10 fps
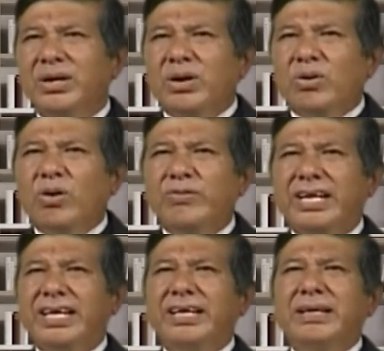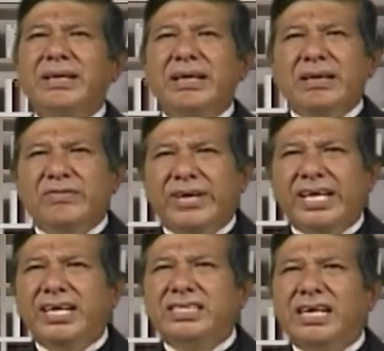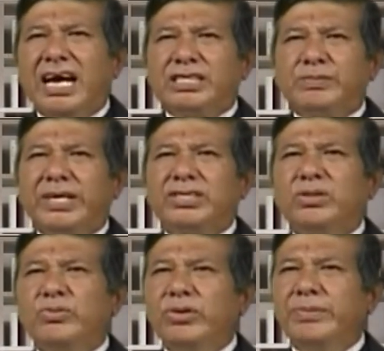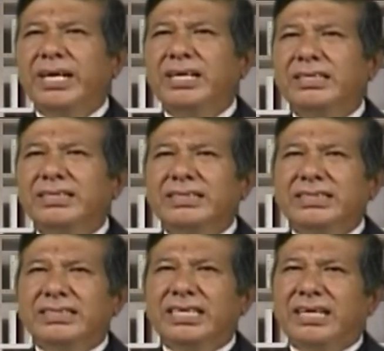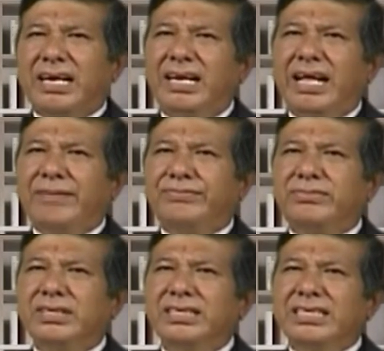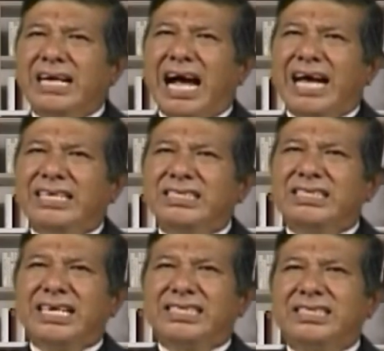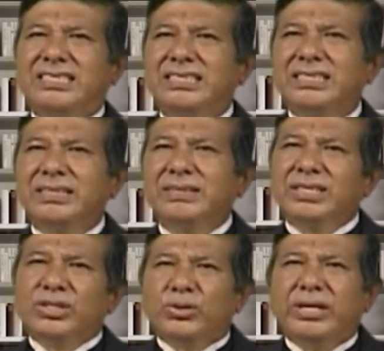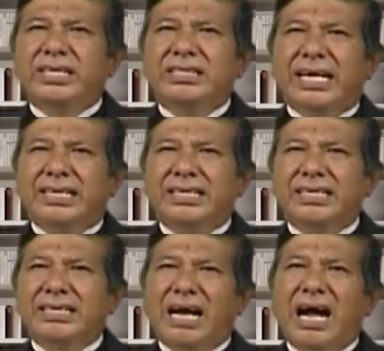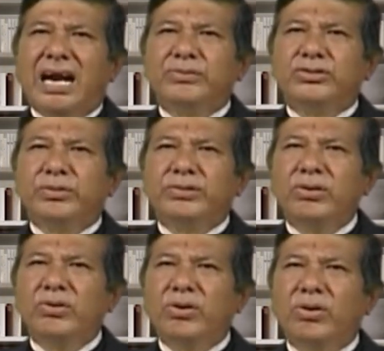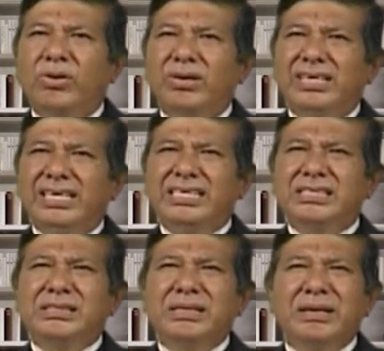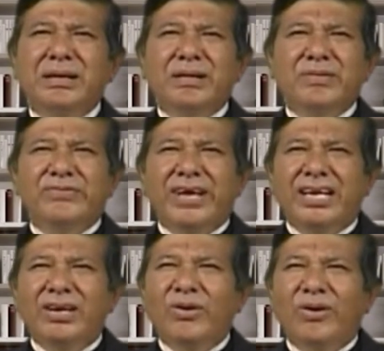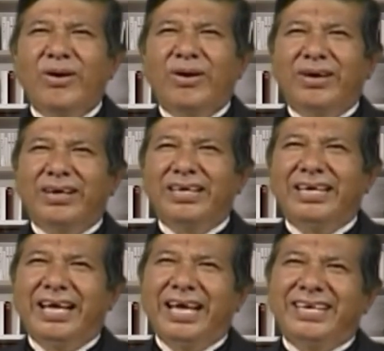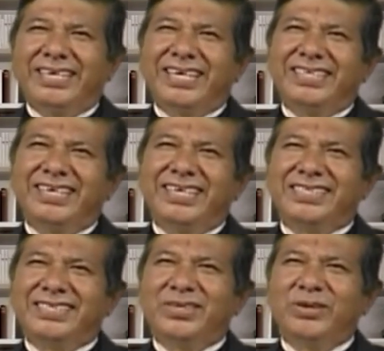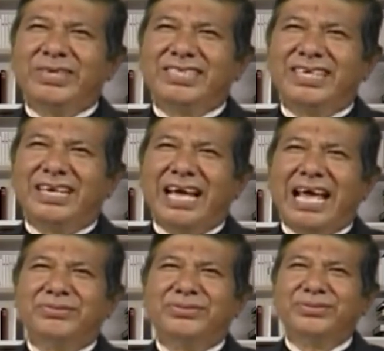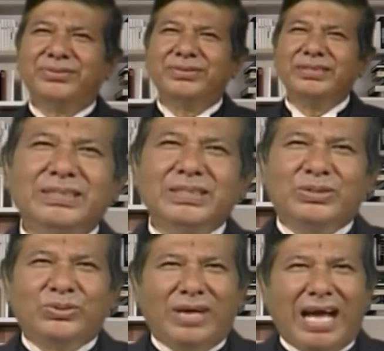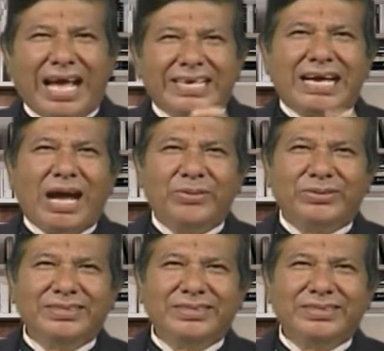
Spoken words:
covering various aspects of women that are left untouched, showing that arms of the law is very long and it can reach the domestic life to hunt out